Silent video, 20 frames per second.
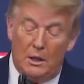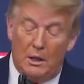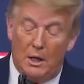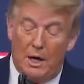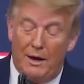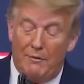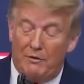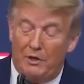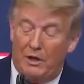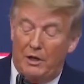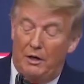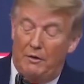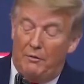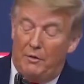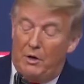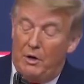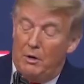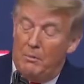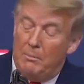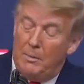I've
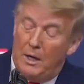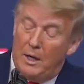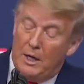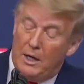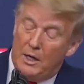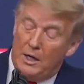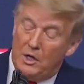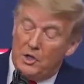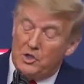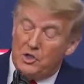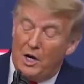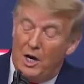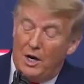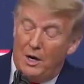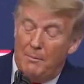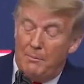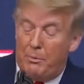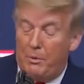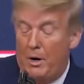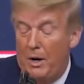delivered on my
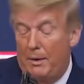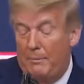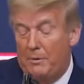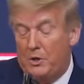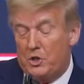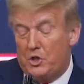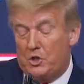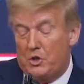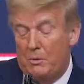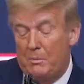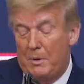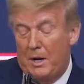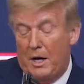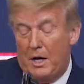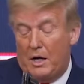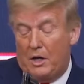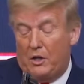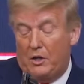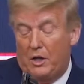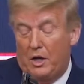solemn promise to
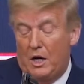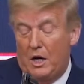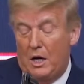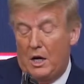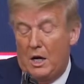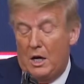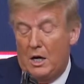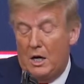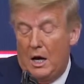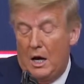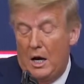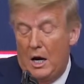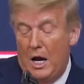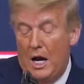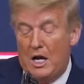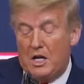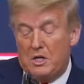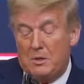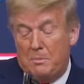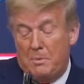make the
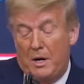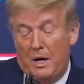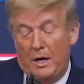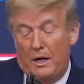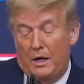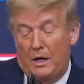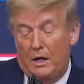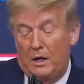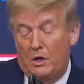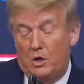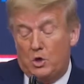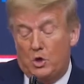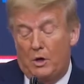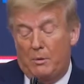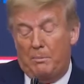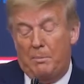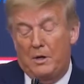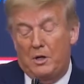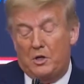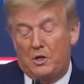antibody
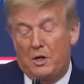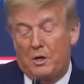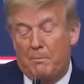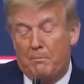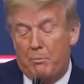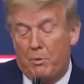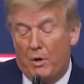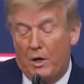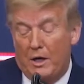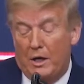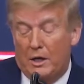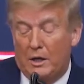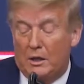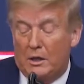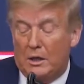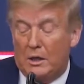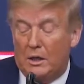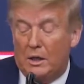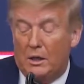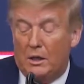treatments. They're
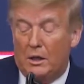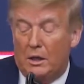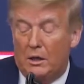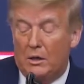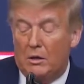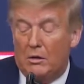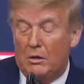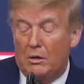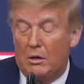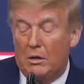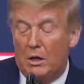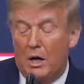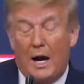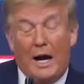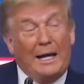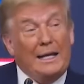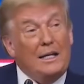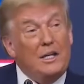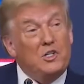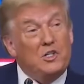brilliant, they're
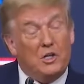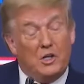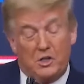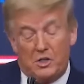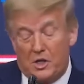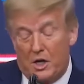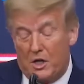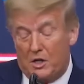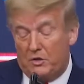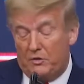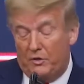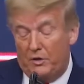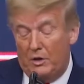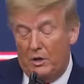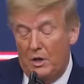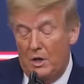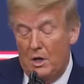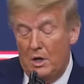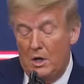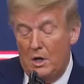highly
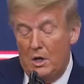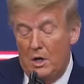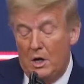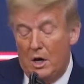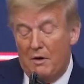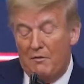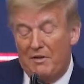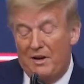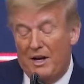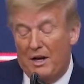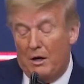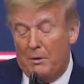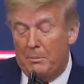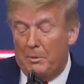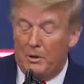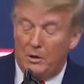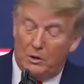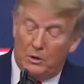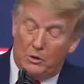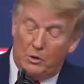successful,
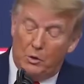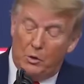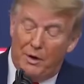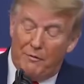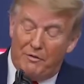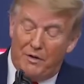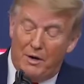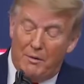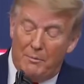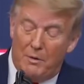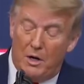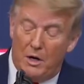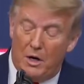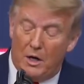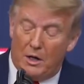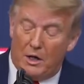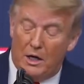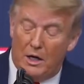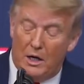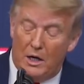available to every
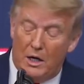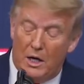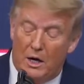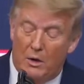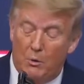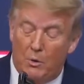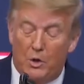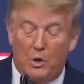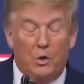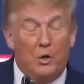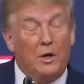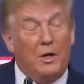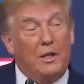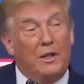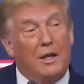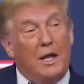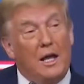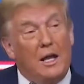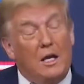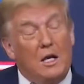American, and we're doing
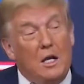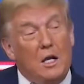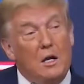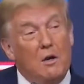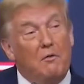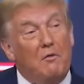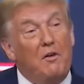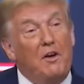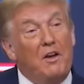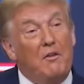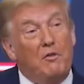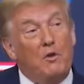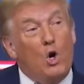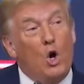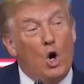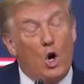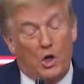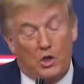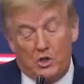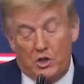that free of
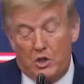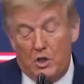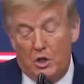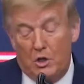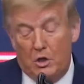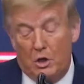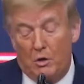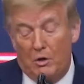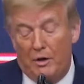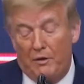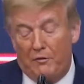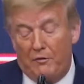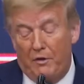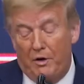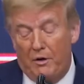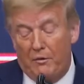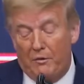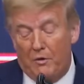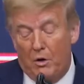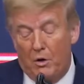cost, totally
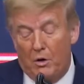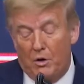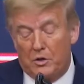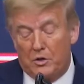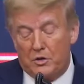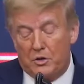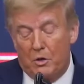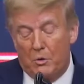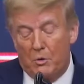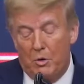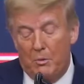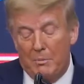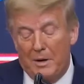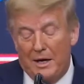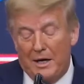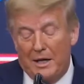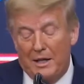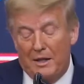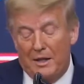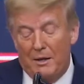free of cost. So we're
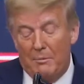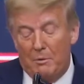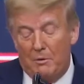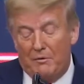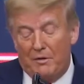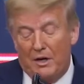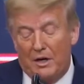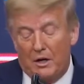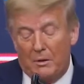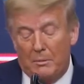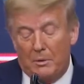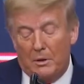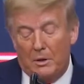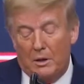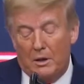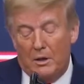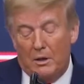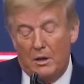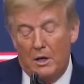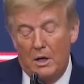making them available,
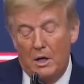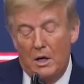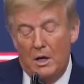and